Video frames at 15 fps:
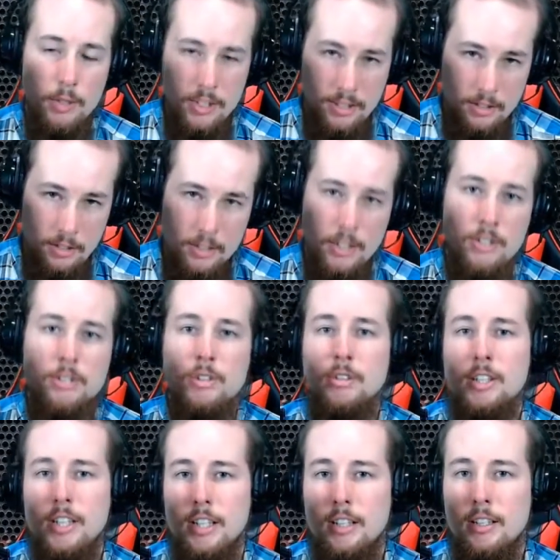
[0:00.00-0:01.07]

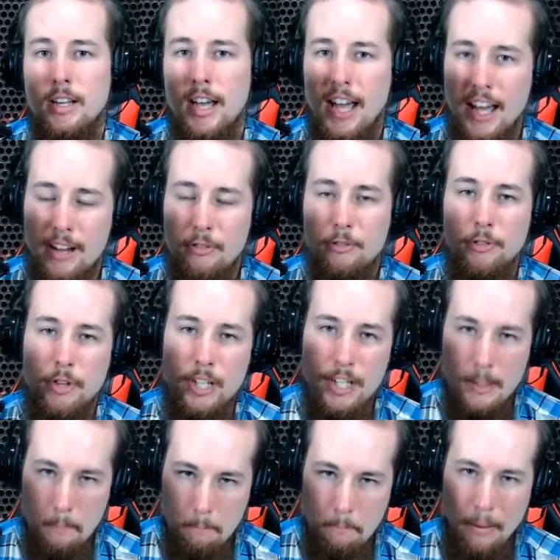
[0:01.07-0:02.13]
essentially every
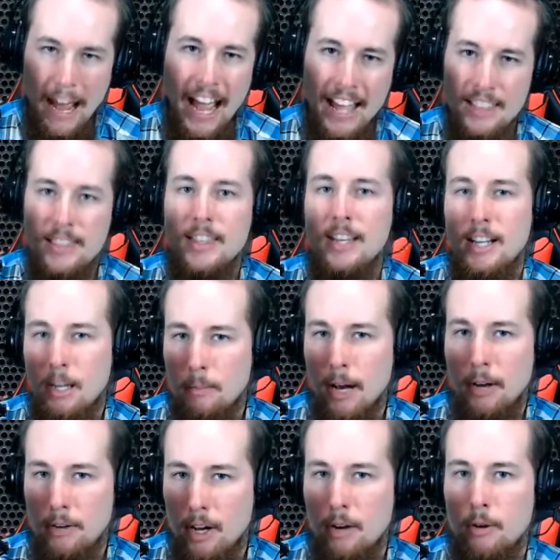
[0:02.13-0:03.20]
bad thing
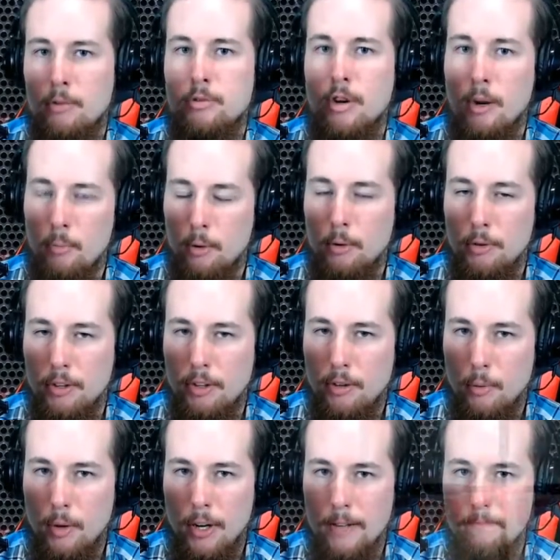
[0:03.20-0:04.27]
about Donald Trump rolled into
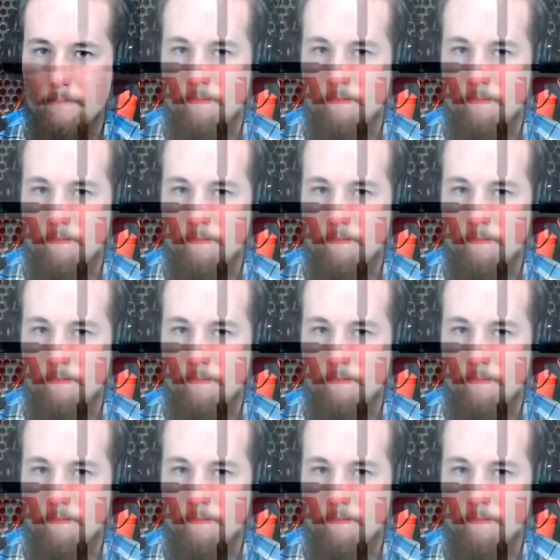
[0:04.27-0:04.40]
one.